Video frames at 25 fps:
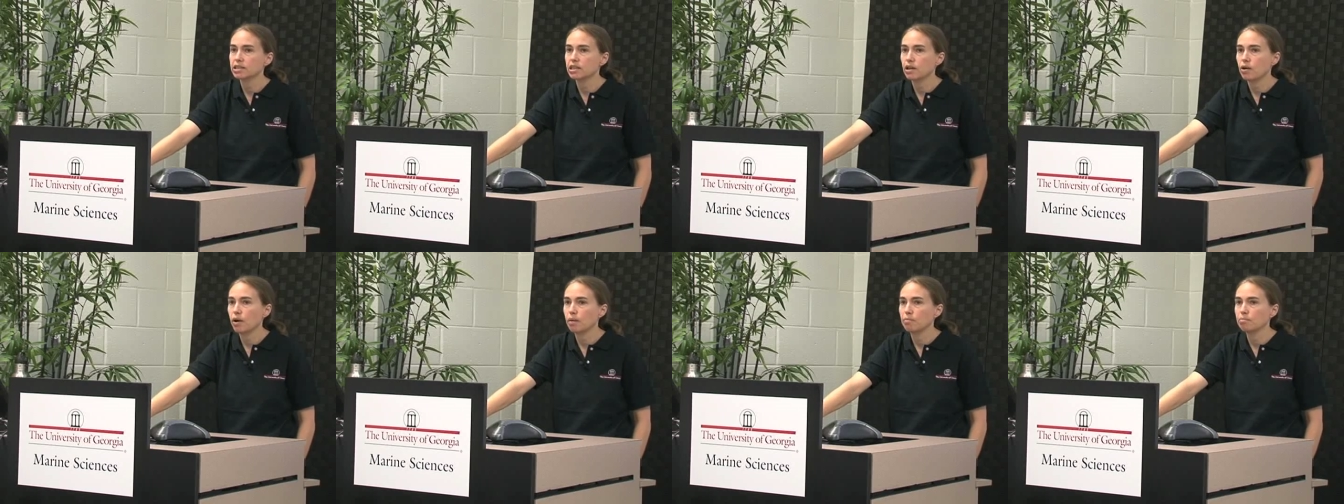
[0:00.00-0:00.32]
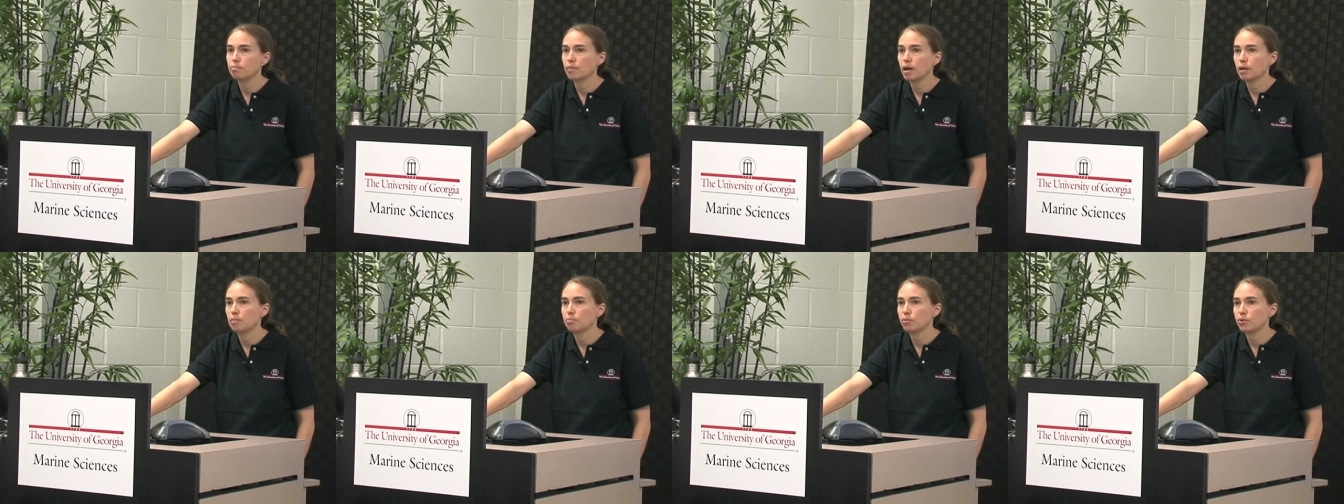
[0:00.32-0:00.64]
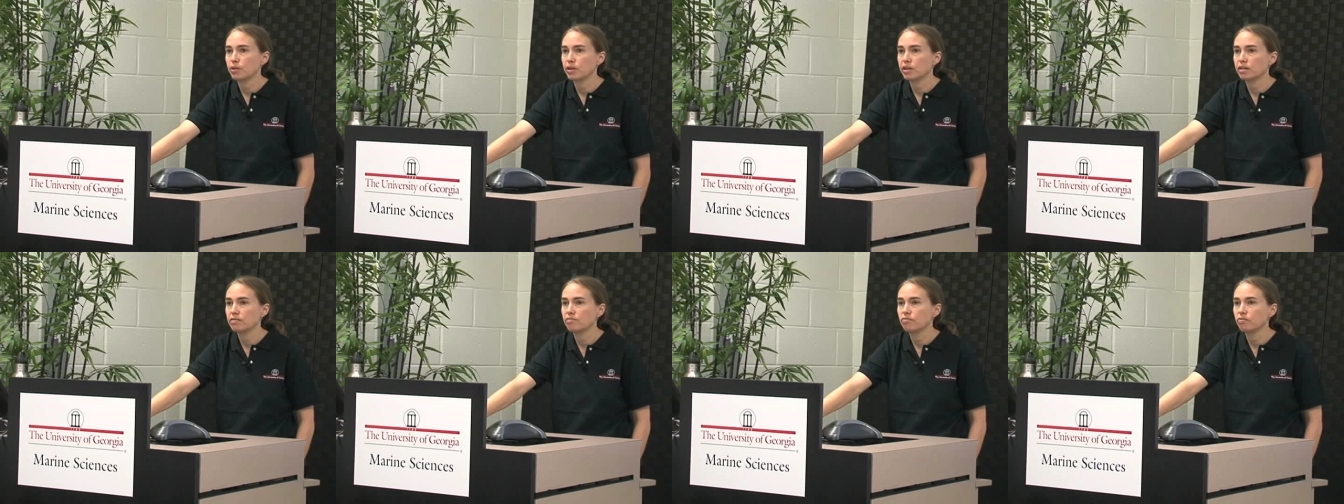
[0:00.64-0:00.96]
So I'm
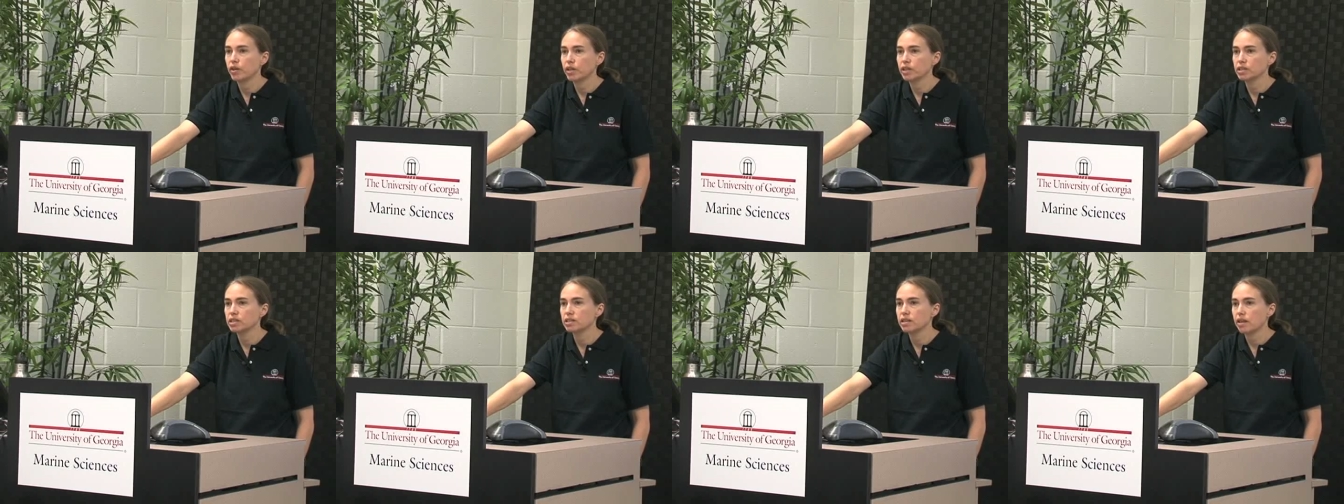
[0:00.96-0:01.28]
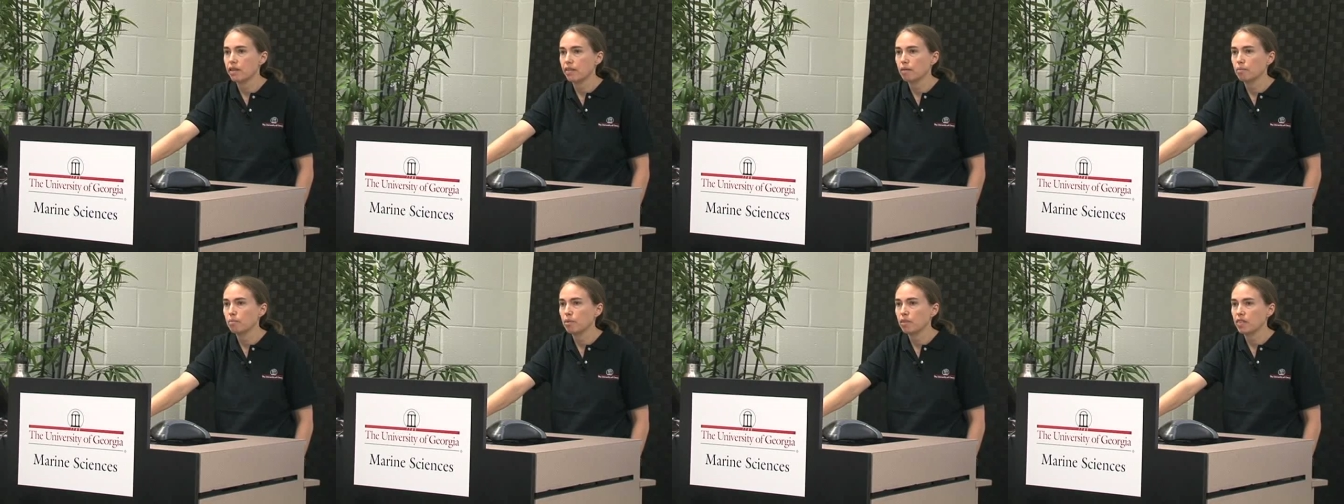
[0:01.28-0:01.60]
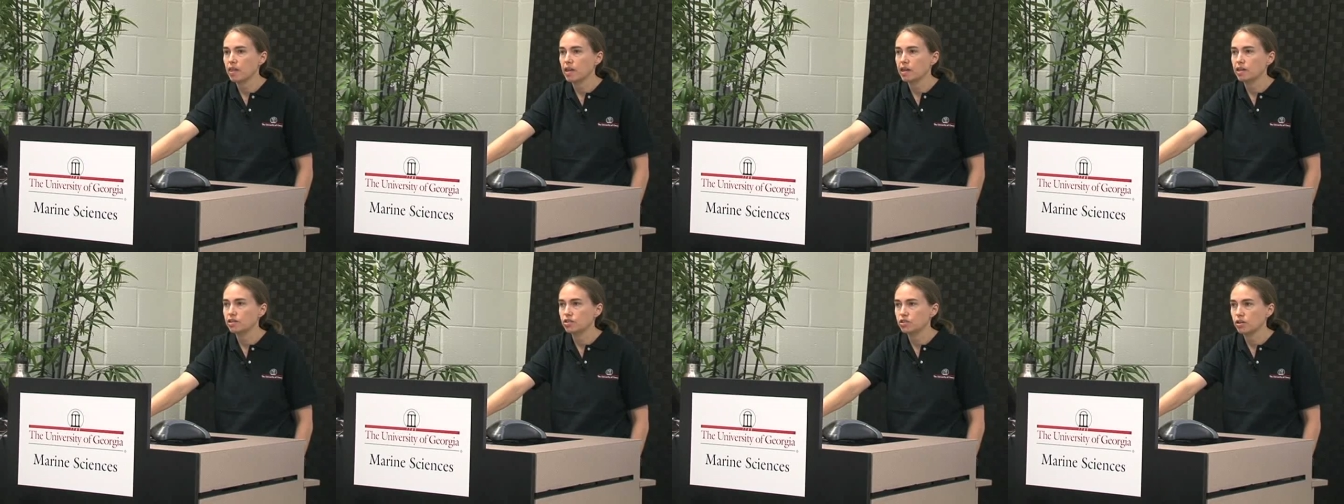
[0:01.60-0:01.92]
pretty convinced that the
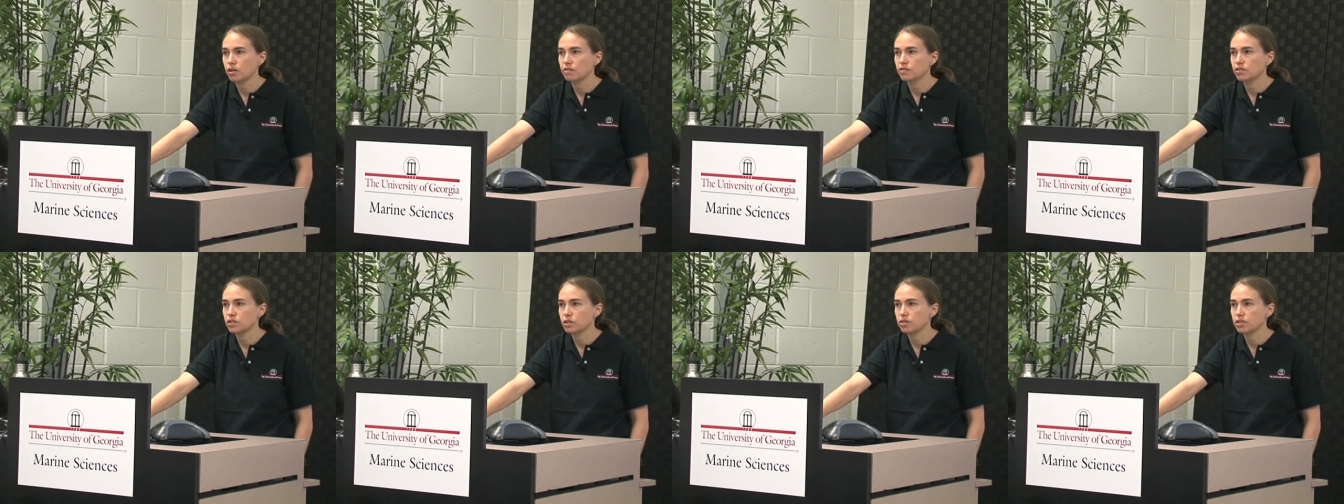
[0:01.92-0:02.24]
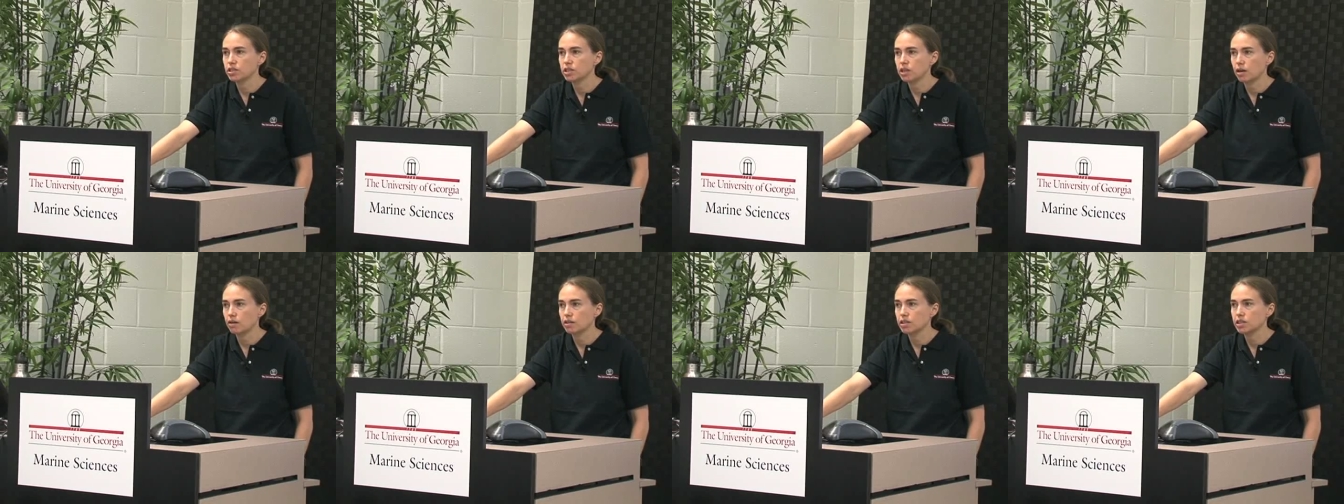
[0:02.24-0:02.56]
methanotrophs